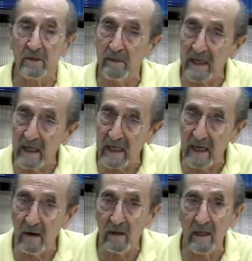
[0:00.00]
But
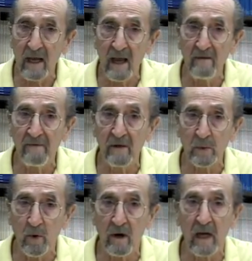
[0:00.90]
Carolyn Hafer's
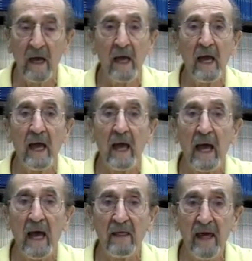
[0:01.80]
work,
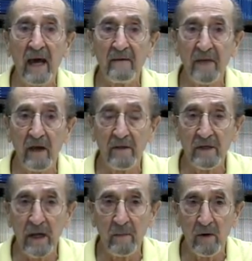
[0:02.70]
and that of the
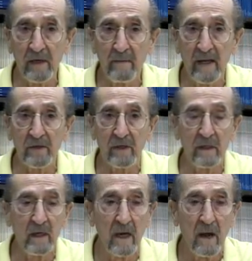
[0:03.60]
others I'm going to mention,
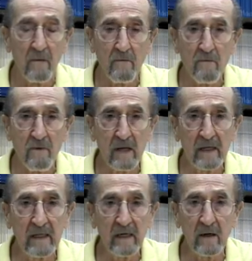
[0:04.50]

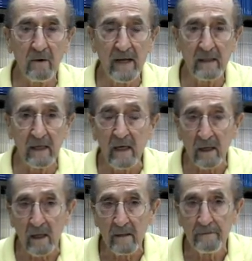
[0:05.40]
really did a great
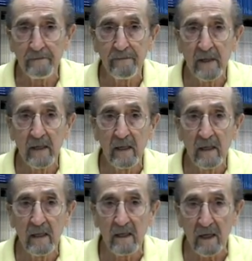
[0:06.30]
deal
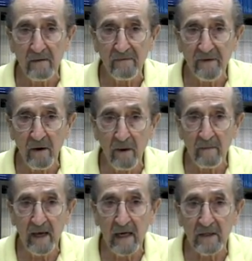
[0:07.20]
to
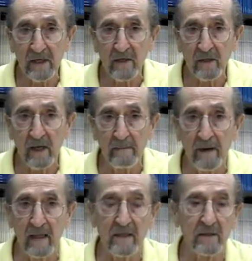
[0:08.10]
confirm that essential
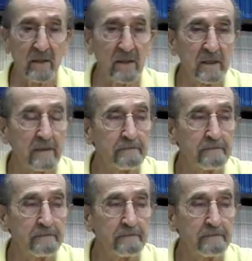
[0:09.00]
hypothesis.